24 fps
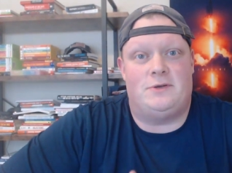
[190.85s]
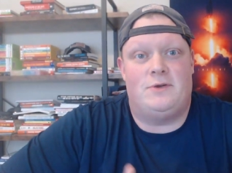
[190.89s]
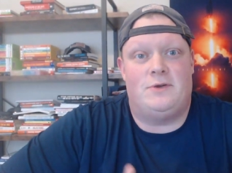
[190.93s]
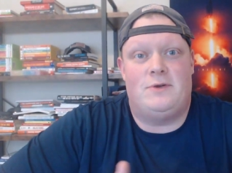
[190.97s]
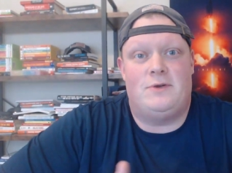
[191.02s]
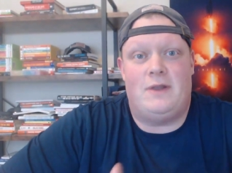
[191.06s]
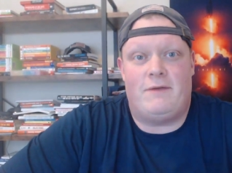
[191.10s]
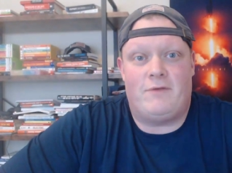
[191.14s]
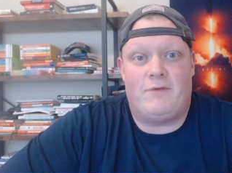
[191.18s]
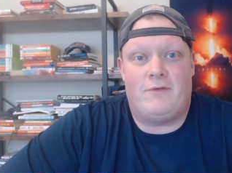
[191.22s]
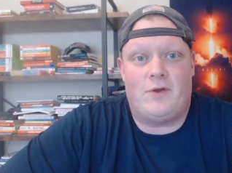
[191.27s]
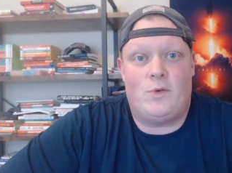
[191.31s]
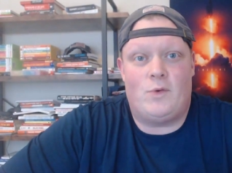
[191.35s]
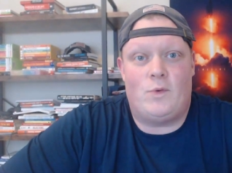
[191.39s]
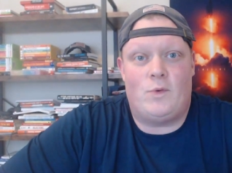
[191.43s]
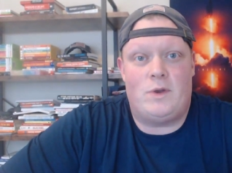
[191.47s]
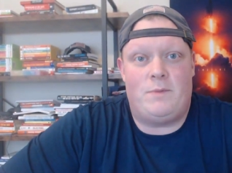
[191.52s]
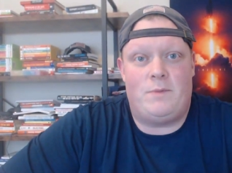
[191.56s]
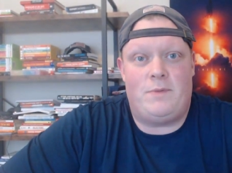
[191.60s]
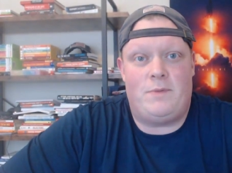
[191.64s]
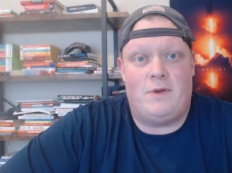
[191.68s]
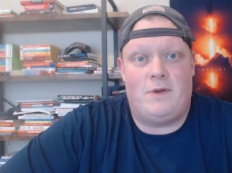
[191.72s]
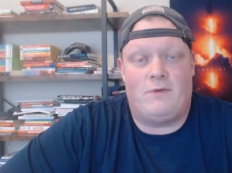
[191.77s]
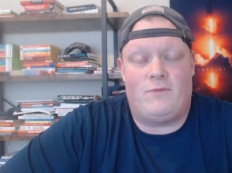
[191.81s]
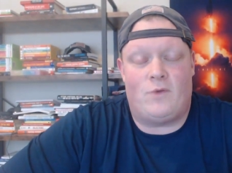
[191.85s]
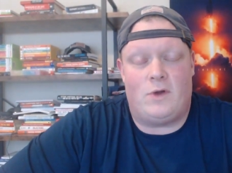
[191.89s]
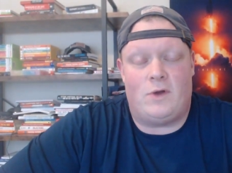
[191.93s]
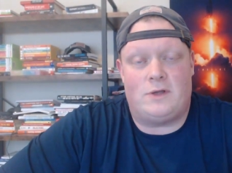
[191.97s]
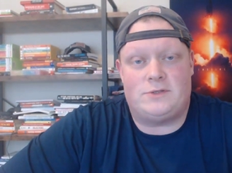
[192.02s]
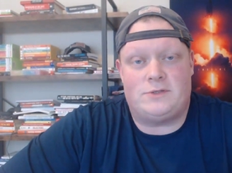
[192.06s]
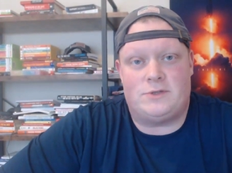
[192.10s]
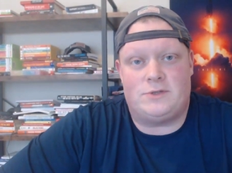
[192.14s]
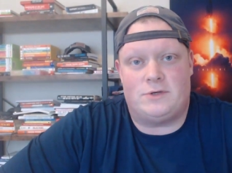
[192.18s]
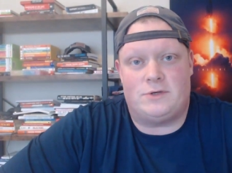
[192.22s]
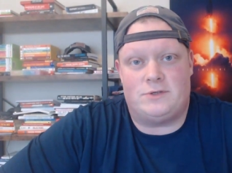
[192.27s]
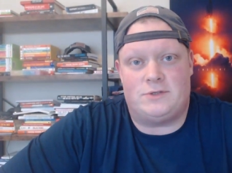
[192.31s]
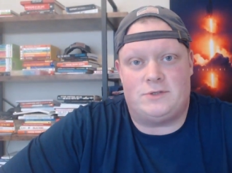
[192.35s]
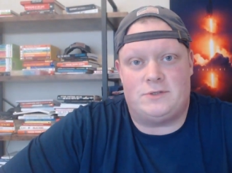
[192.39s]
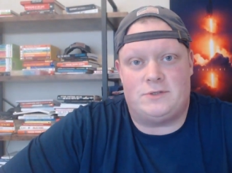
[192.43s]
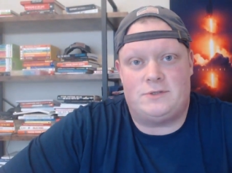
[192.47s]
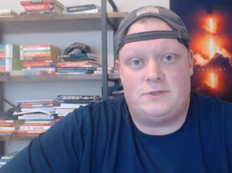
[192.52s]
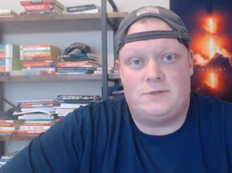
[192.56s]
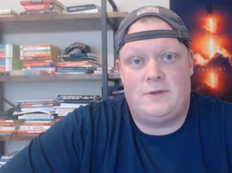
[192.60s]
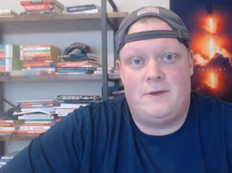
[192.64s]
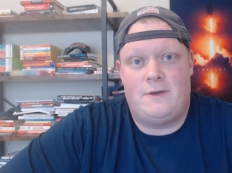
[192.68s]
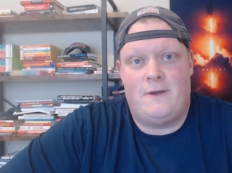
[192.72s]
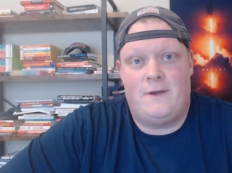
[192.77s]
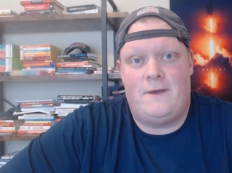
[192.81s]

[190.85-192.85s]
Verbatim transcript: You're never going to appear for all searches